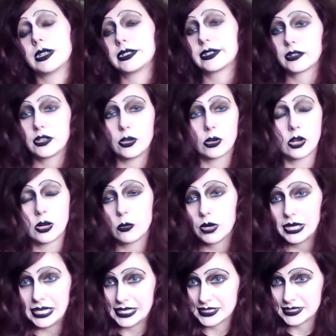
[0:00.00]
basically you're going to
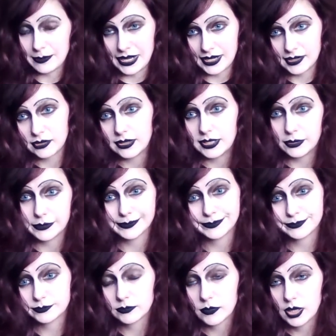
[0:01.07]
want an enzymatic cleaner
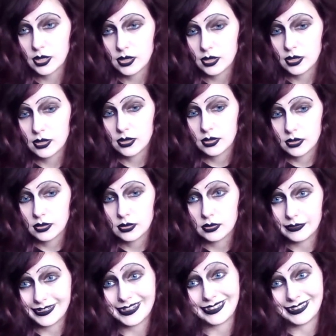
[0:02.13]

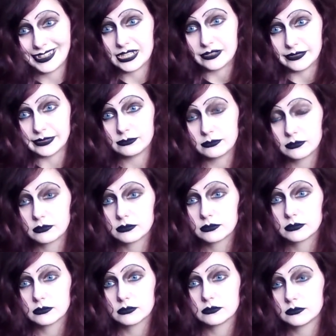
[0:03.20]
and a lot of it.
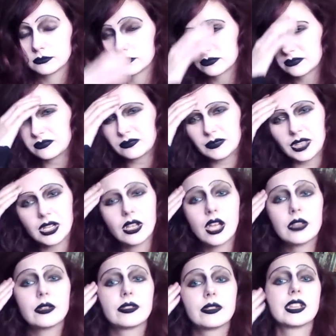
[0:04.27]

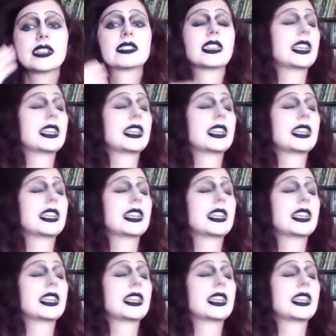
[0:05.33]
Other things